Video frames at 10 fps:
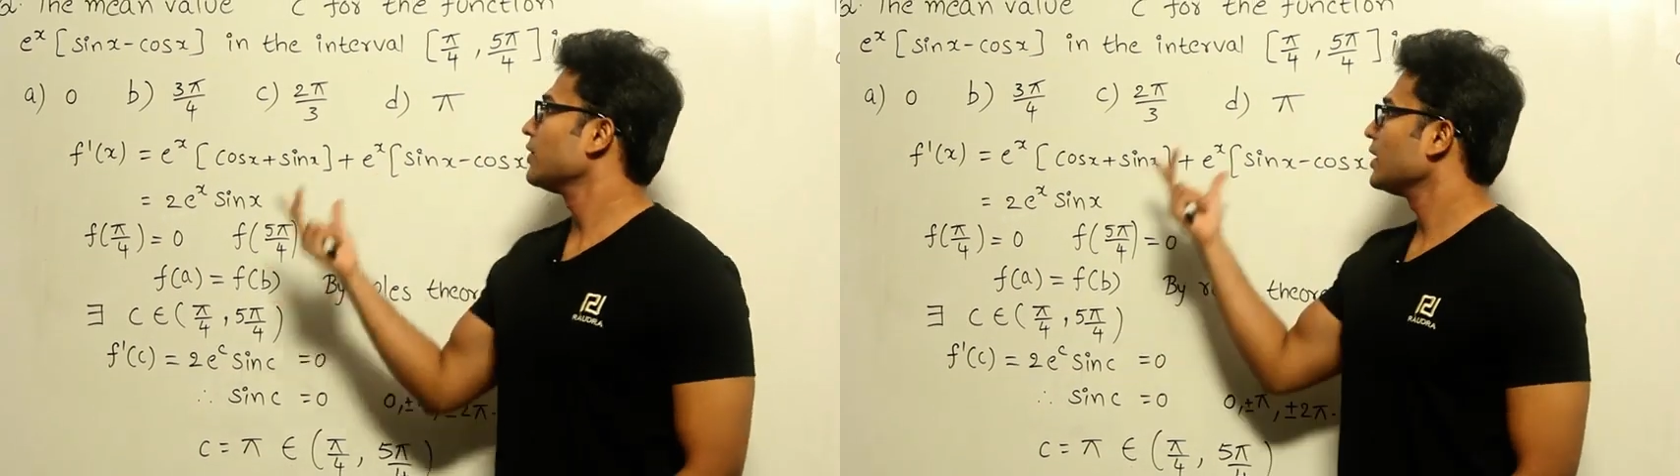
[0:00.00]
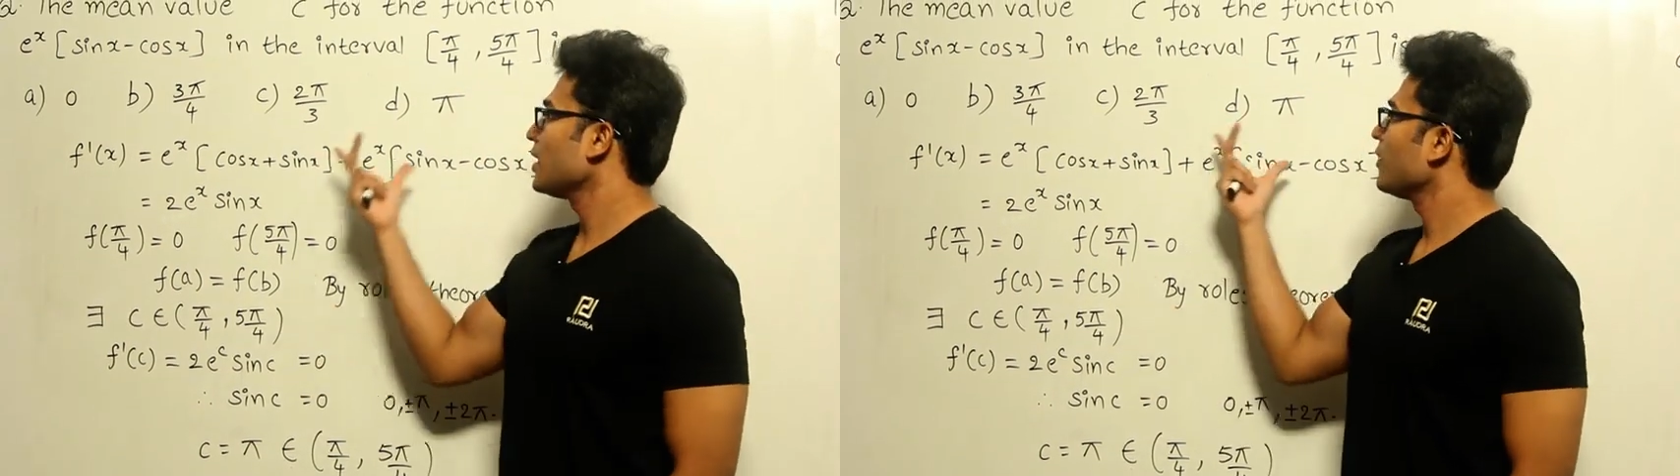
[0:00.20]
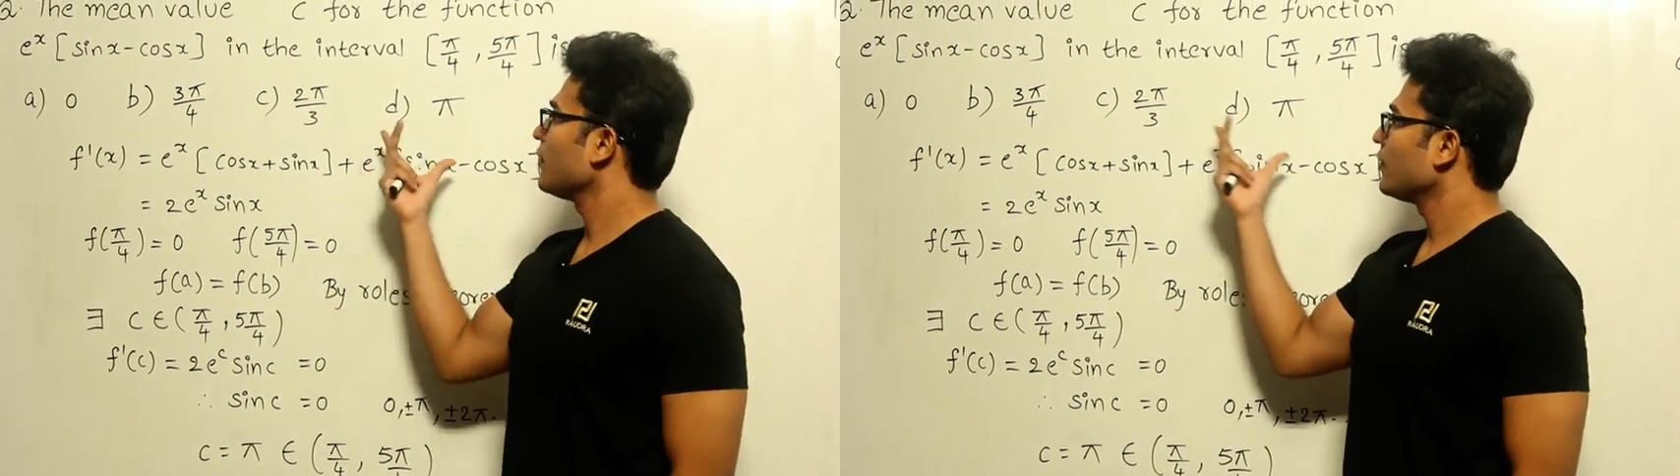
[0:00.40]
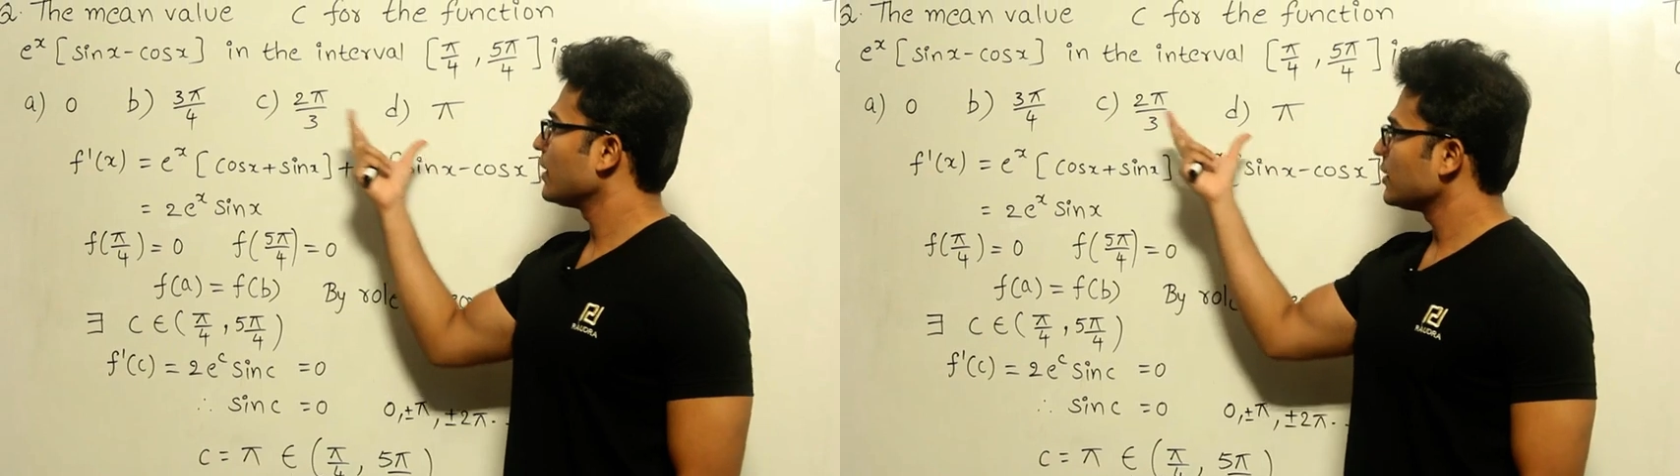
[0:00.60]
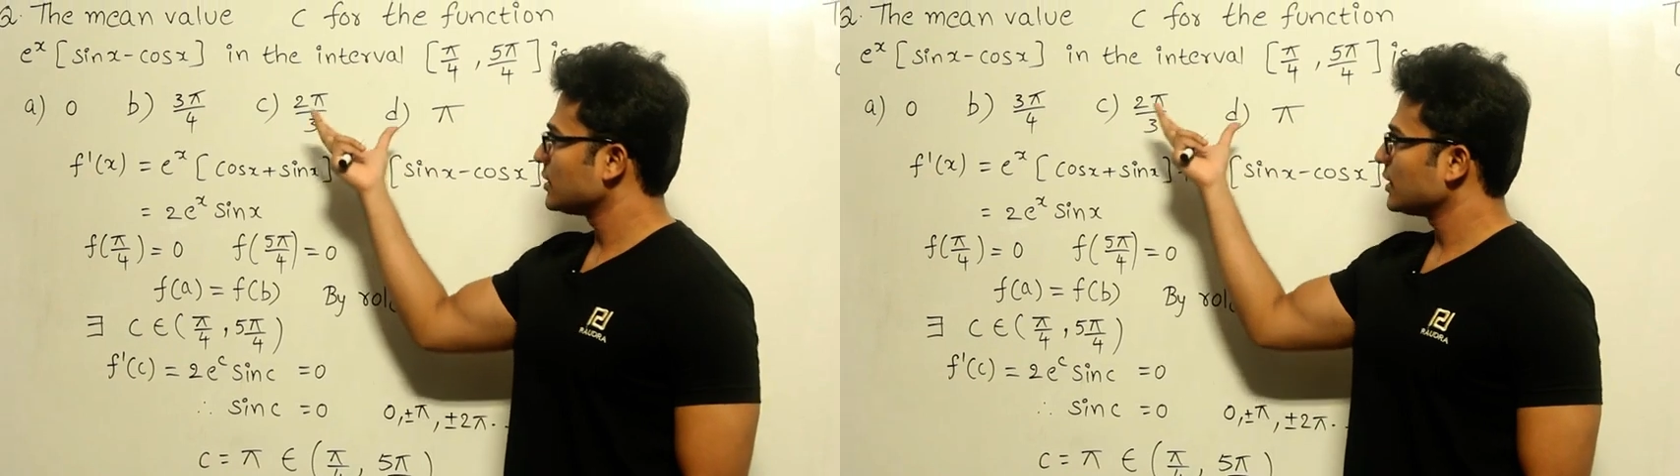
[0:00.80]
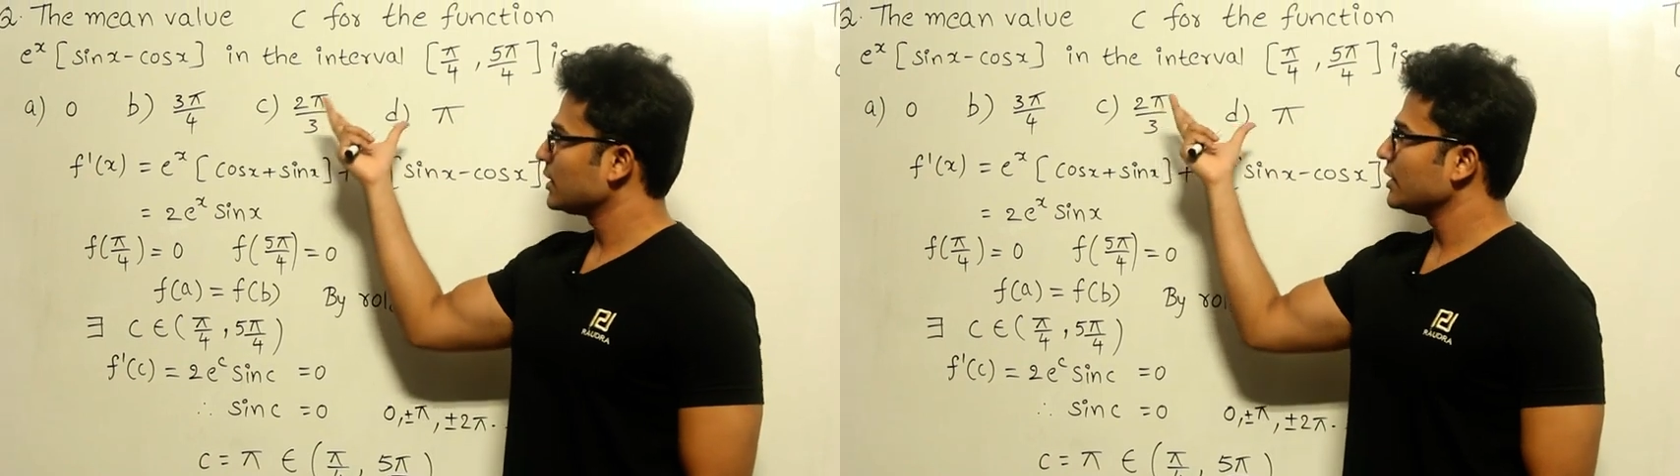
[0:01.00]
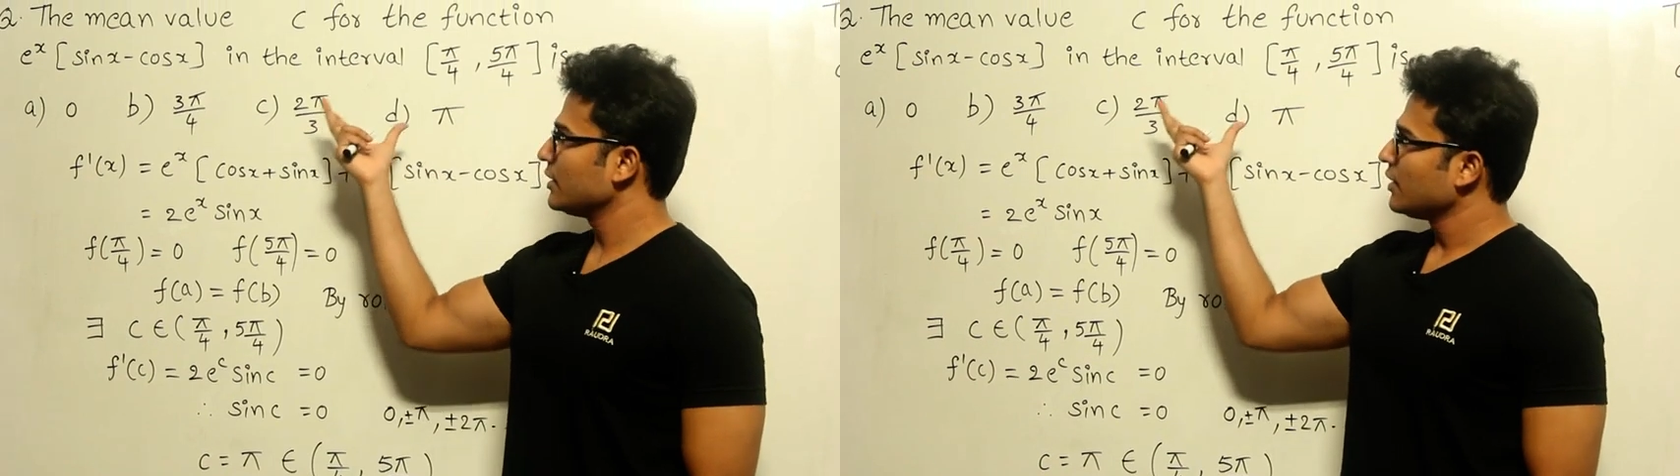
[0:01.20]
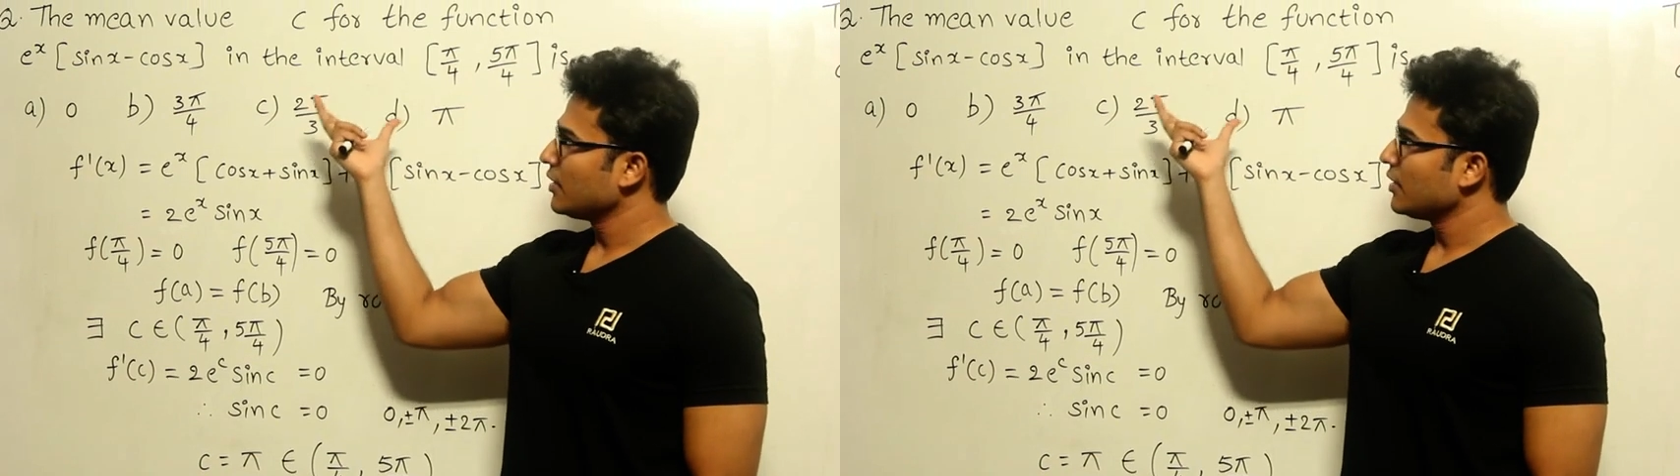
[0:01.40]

they generally